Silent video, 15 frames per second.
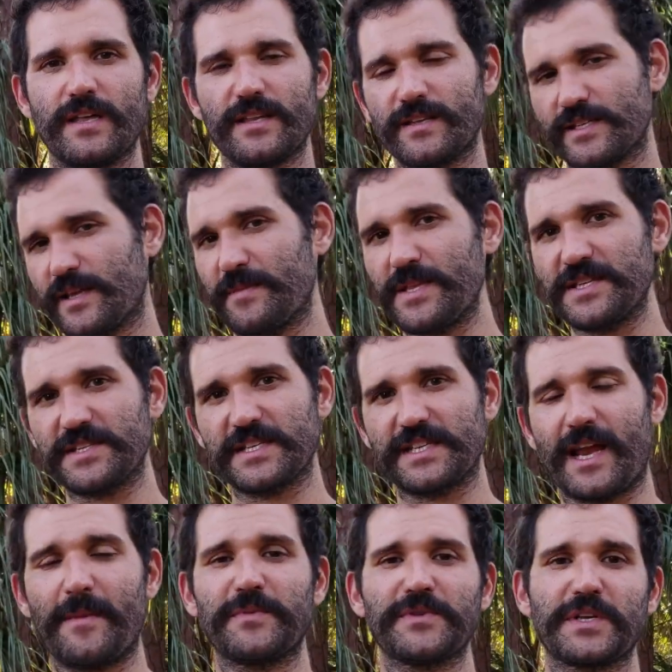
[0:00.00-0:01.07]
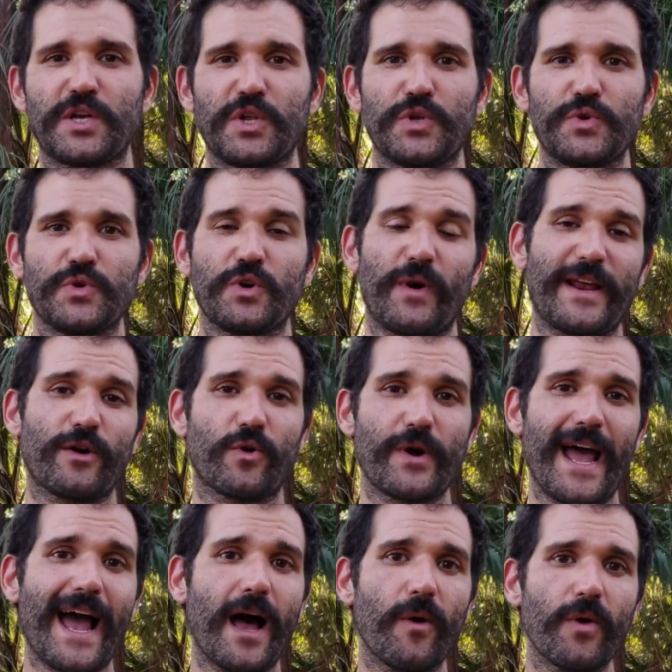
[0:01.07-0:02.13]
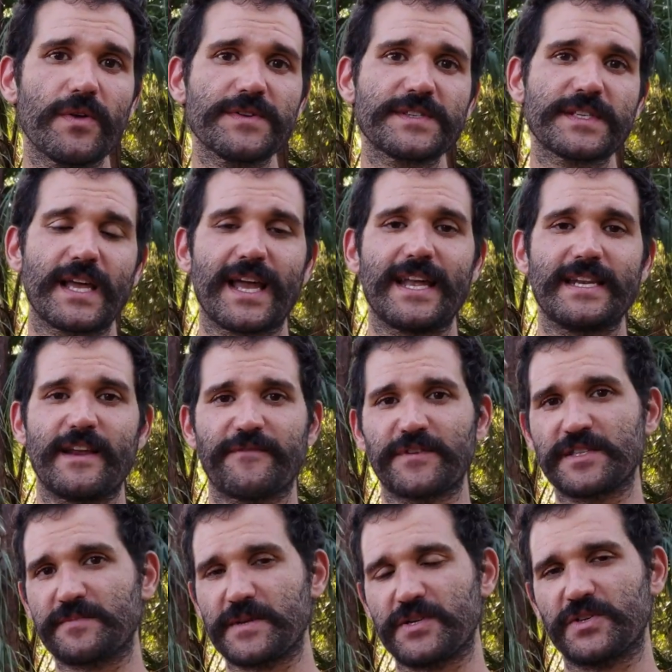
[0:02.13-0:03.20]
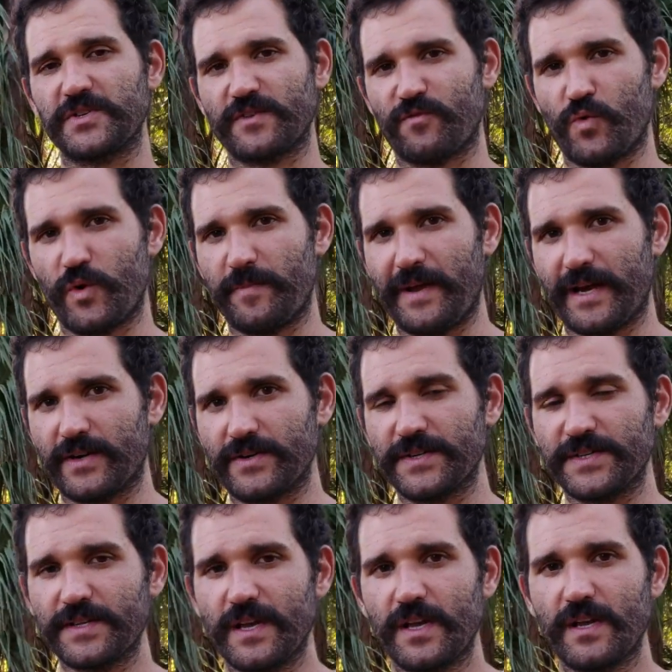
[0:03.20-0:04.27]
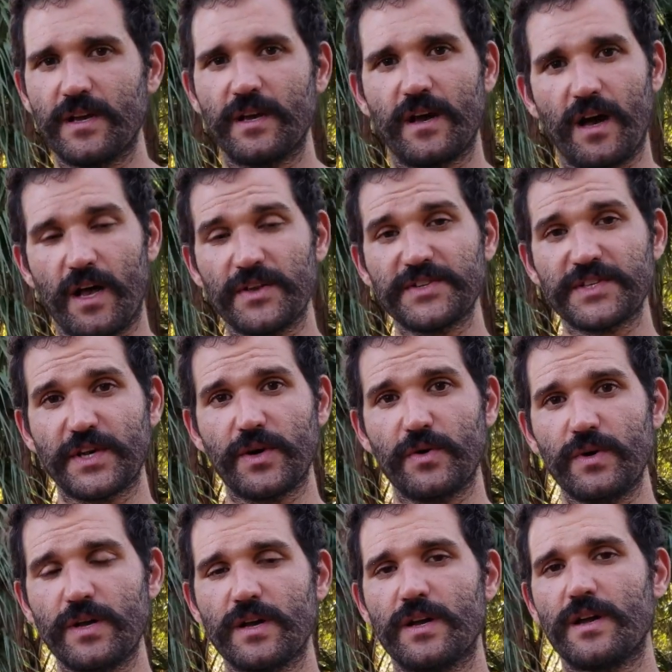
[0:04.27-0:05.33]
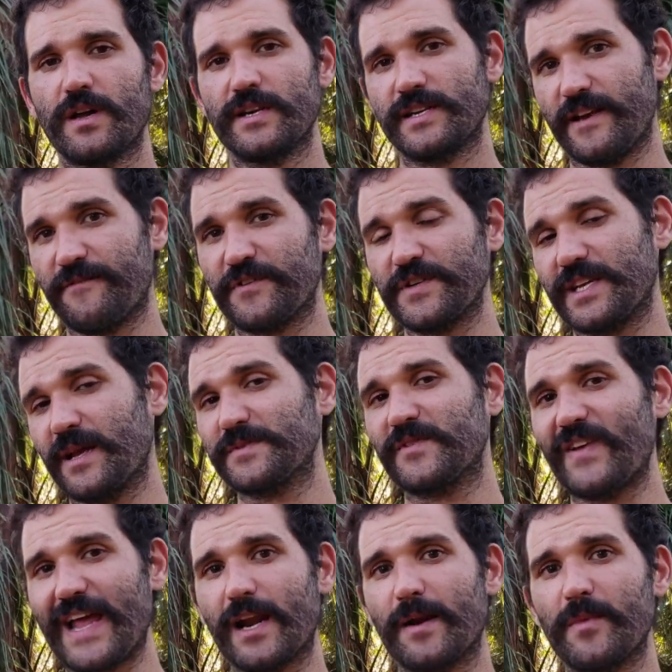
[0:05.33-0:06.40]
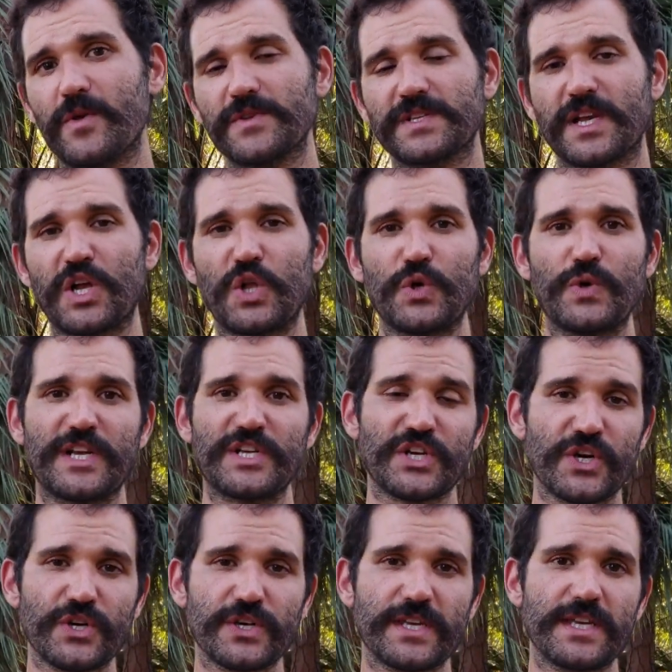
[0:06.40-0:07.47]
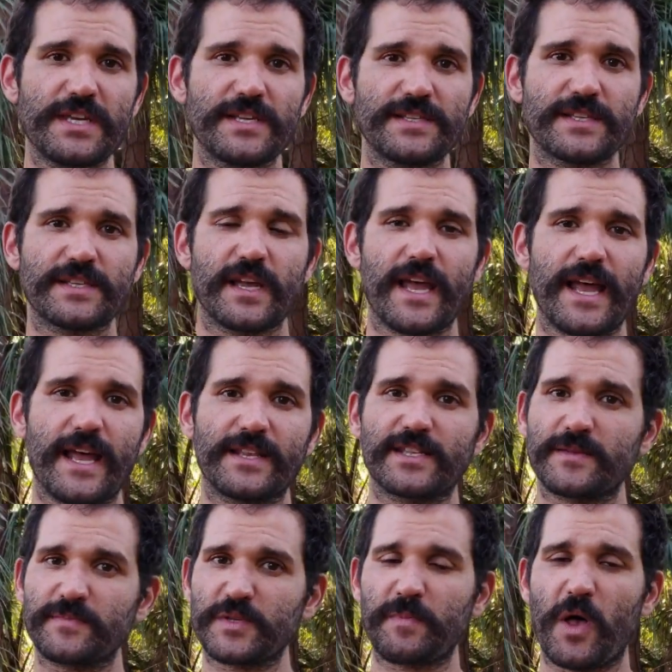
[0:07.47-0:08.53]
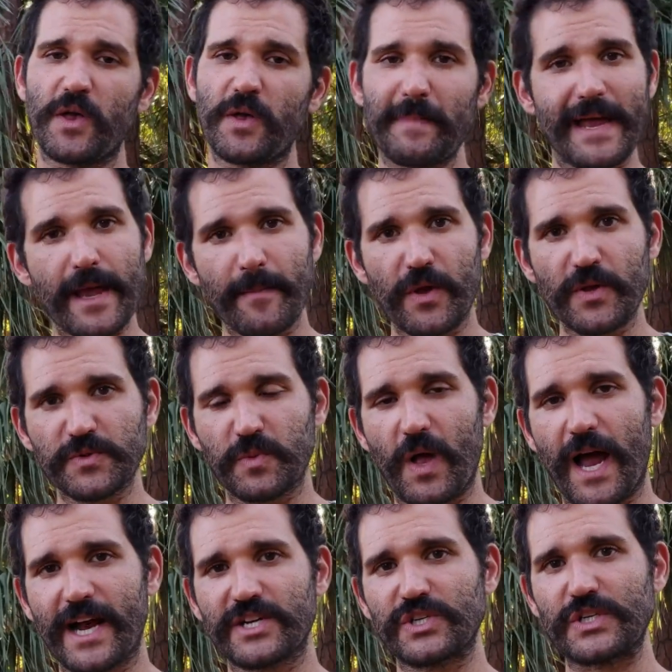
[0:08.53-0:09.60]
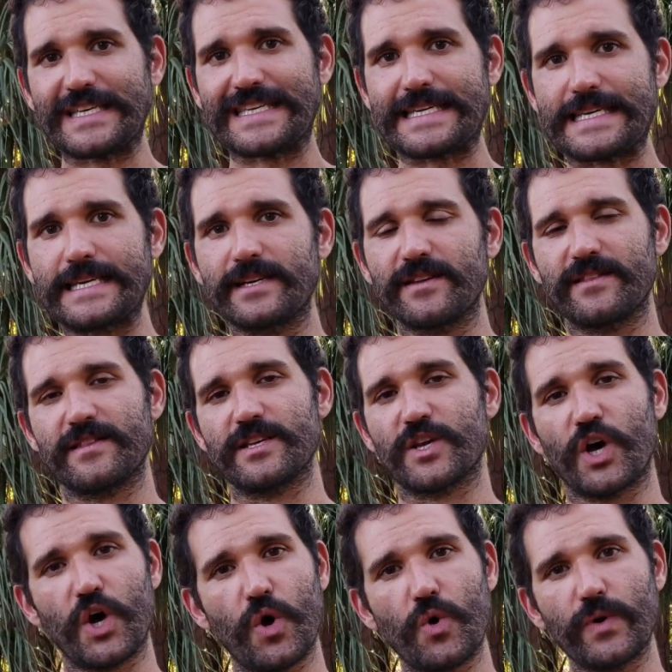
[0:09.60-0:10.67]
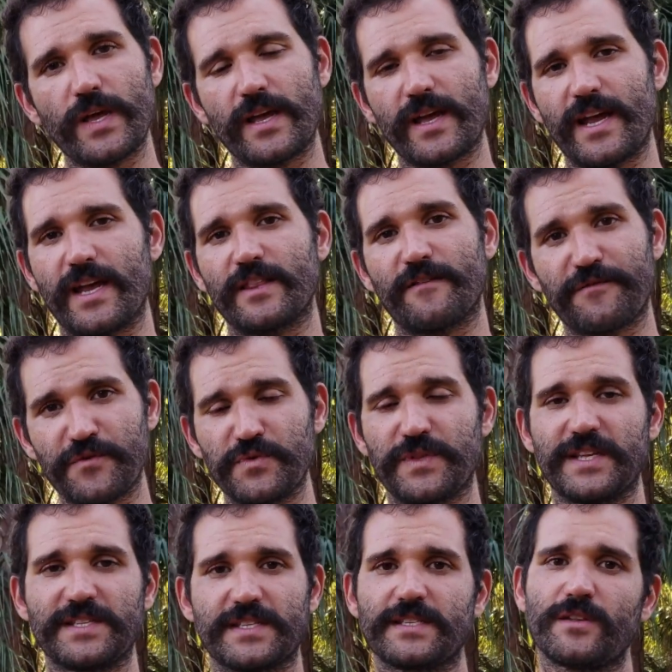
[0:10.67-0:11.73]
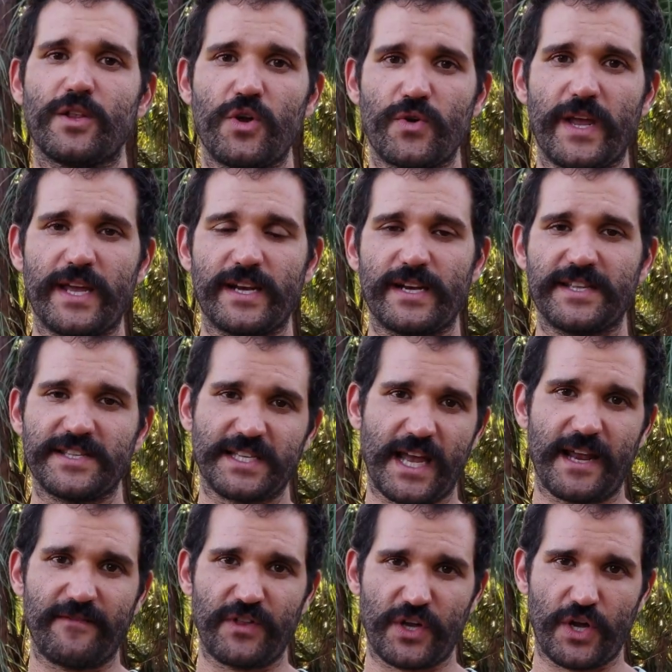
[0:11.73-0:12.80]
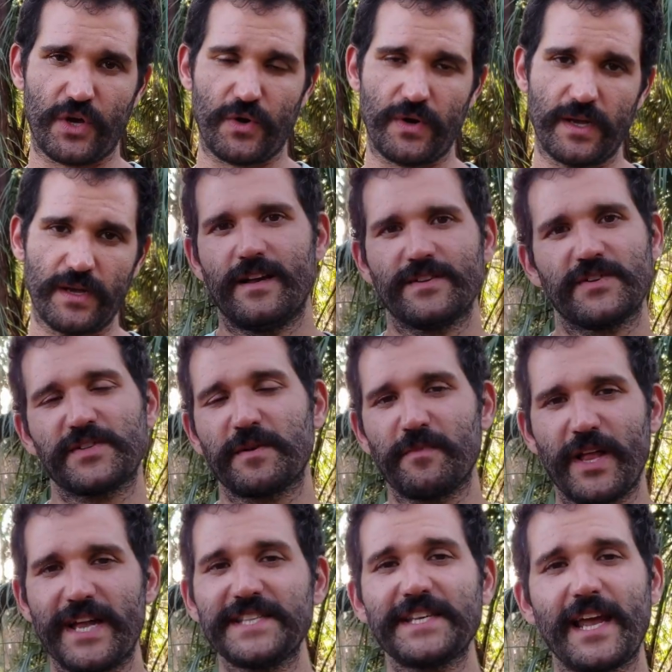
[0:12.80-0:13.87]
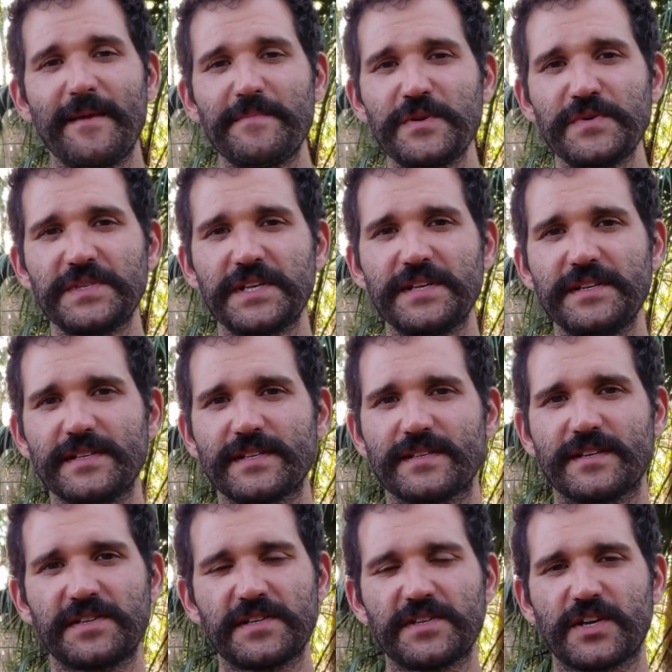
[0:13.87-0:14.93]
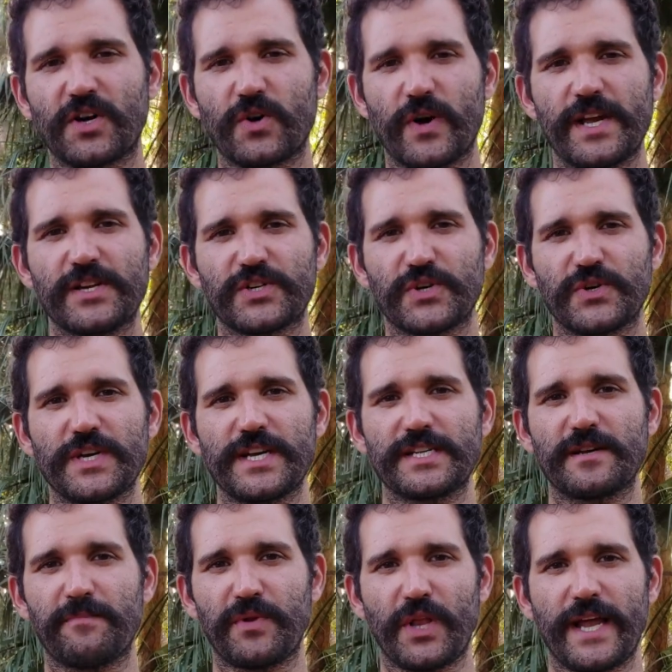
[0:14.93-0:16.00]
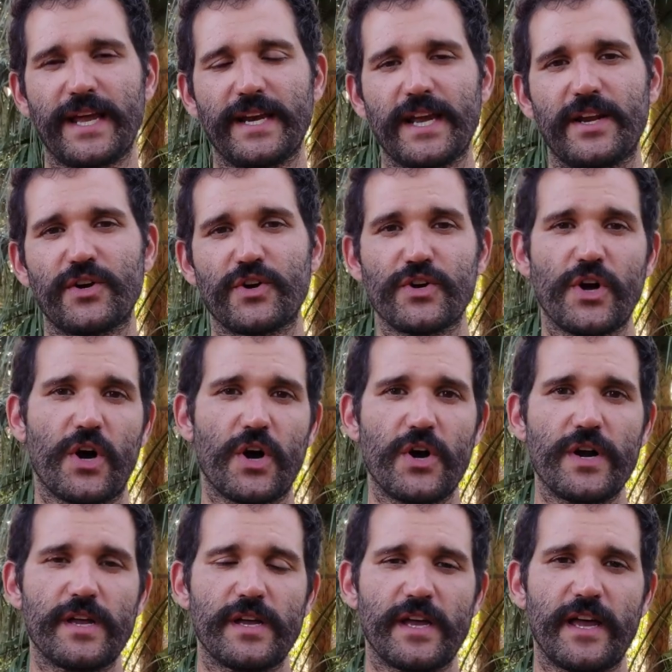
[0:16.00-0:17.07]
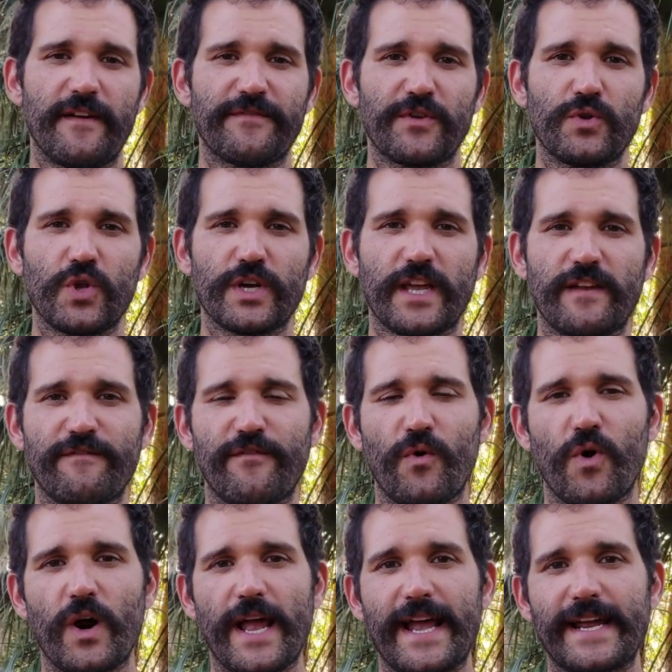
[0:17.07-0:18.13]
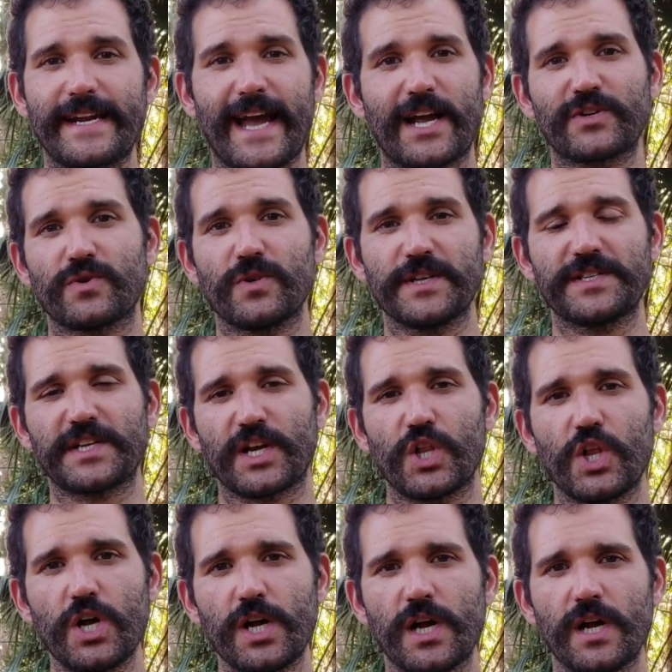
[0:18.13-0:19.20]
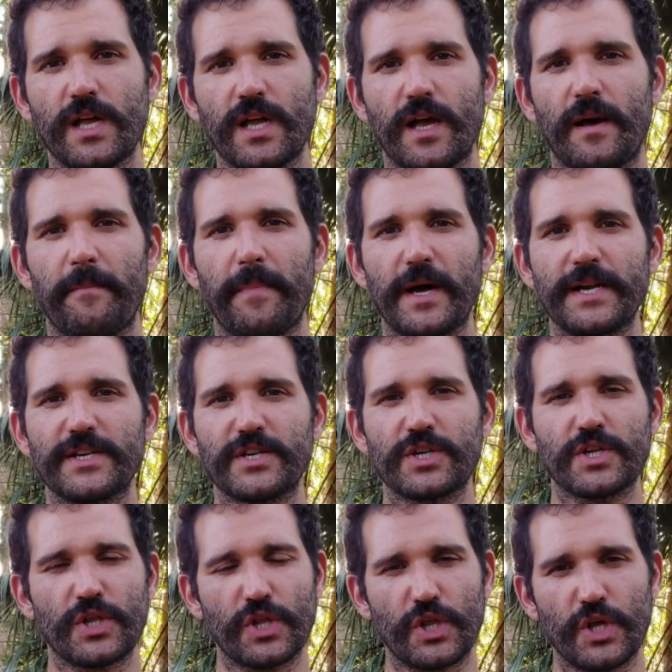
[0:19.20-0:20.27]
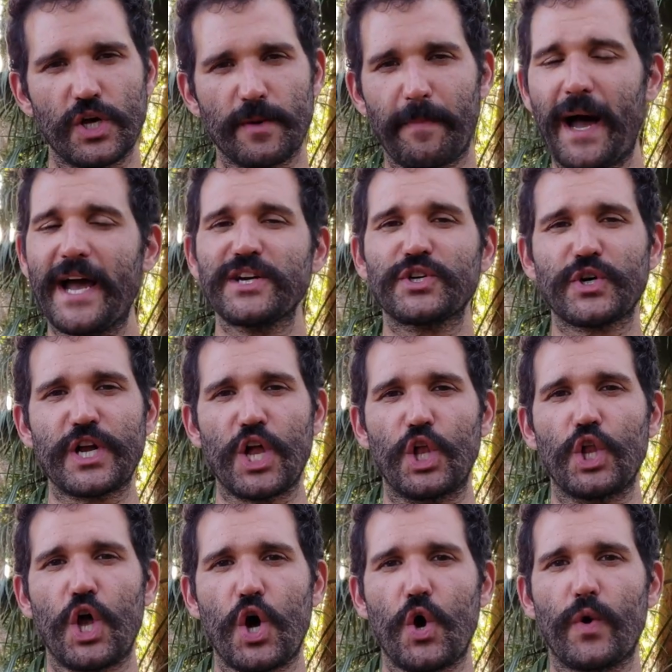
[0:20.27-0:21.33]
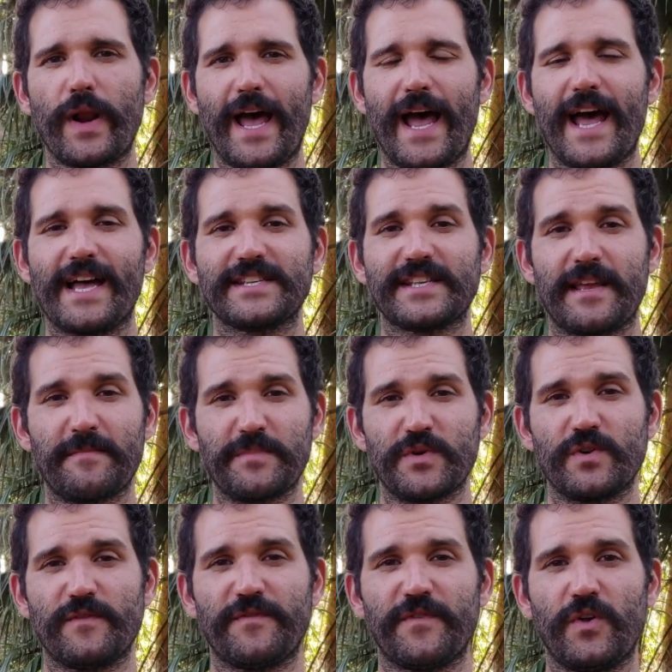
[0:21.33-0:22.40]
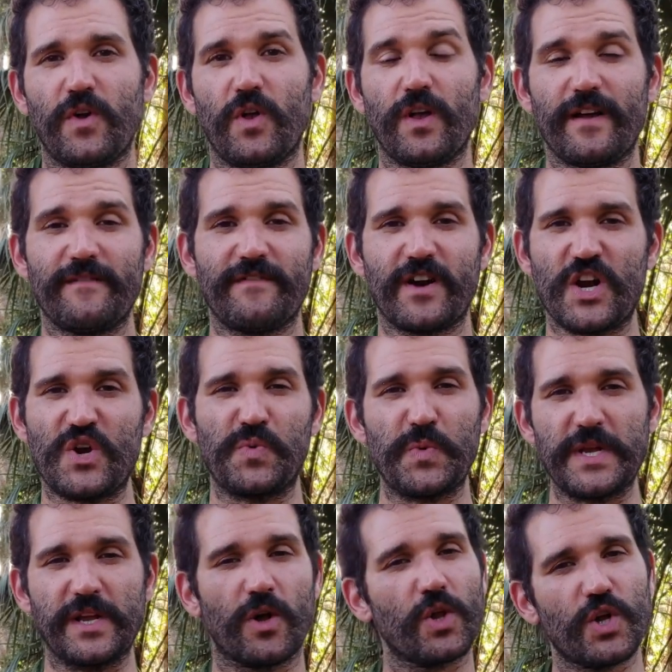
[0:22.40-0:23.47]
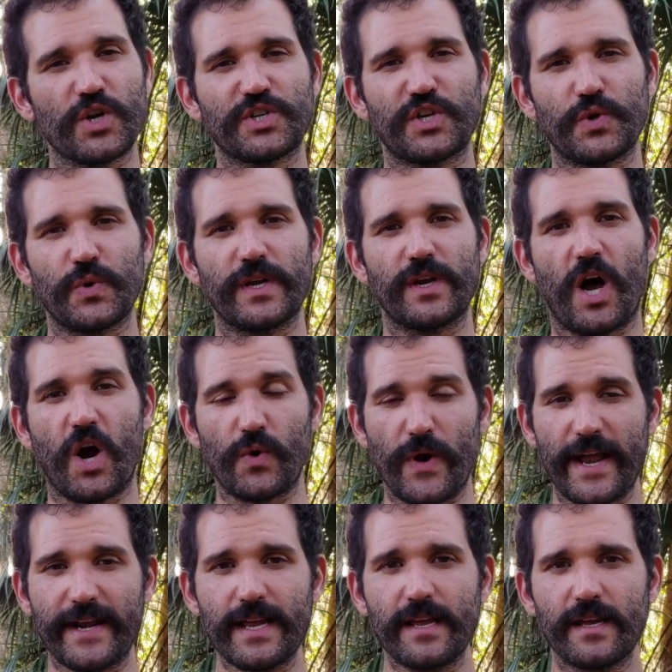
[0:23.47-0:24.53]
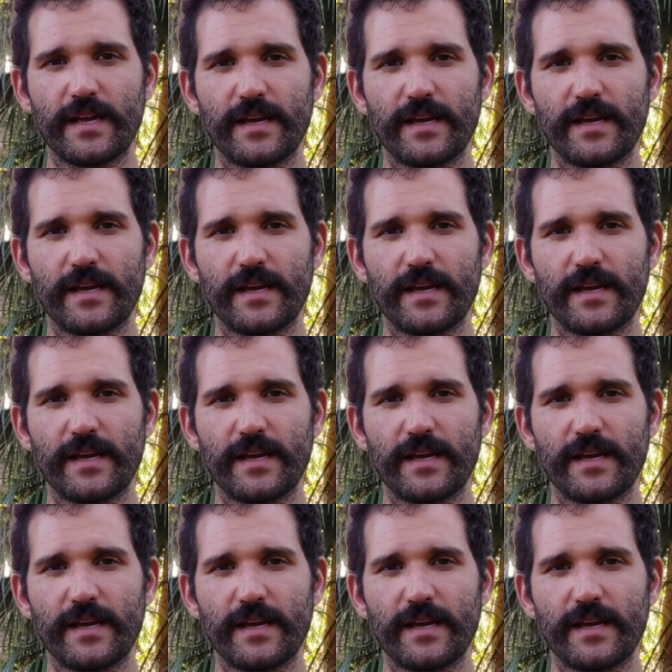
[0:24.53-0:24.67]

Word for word: Some of these examples include great horn owls and different species of woodpeckers. Also, different types of animals, including turkeys and some small mammals, will actually eat the cone and the fruit that's located inside of the cone. So, some landscape uses this is a great tree to plant in your yard if you're looking for a naturalistic look, but the pine tree alone has a beautiful, very regal look to it already.